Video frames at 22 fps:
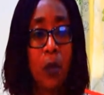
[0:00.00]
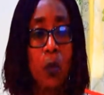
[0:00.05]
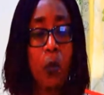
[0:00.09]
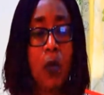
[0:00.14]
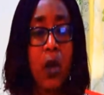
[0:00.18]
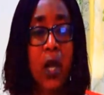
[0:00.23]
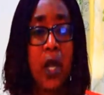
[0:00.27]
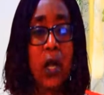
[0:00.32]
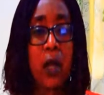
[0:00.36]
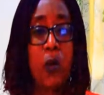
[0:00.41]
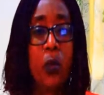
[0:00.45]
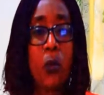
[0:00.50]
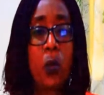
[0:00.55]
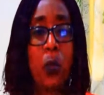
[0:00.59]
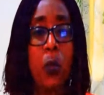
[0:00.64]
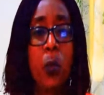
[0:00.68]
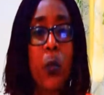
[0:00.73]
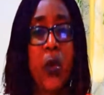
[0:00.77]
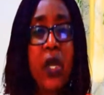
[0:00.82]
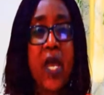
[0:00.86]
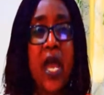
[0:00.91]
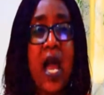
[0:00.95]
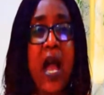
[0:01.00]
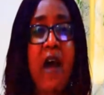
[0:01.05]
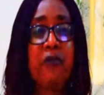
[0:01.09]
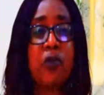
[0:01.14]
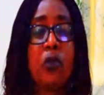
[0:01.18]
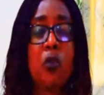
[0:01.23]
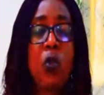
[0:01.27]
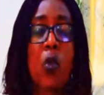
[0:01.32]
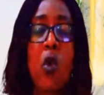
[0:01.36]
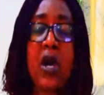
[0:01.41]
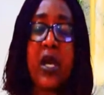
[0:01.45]
Well, we have
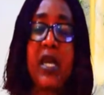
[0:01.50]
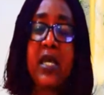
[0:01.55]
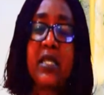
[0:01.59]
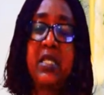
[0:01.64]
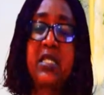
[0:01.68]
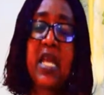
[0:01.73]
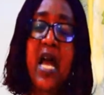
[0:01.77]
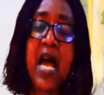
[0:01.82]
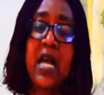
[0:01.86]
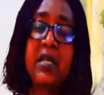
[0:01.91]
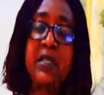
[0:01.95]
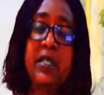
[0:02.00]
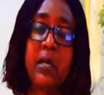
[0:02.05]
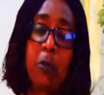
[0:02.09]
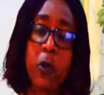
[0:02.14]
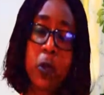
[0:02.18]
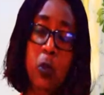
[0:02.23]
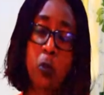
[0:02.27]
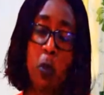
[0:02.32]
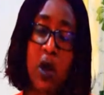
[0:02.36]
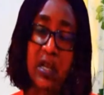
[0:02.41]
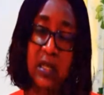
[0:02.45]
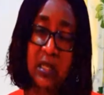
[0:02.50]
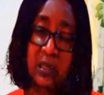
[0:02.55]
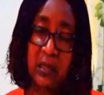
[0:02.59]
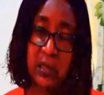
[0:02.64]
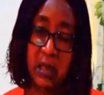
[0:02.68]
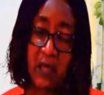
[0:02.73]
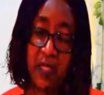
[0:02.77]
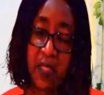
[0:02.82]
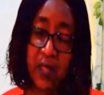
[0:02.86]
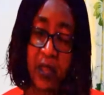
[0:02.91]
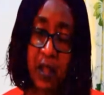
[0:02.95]
to work in tandem with one
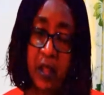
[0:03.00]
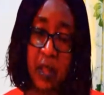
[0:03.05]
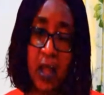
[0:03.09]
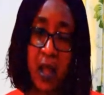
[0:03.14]
another.